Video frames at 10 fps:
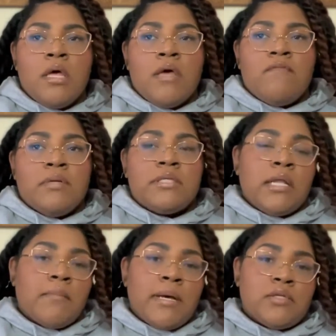if me
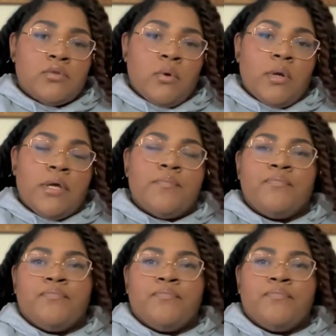telling my story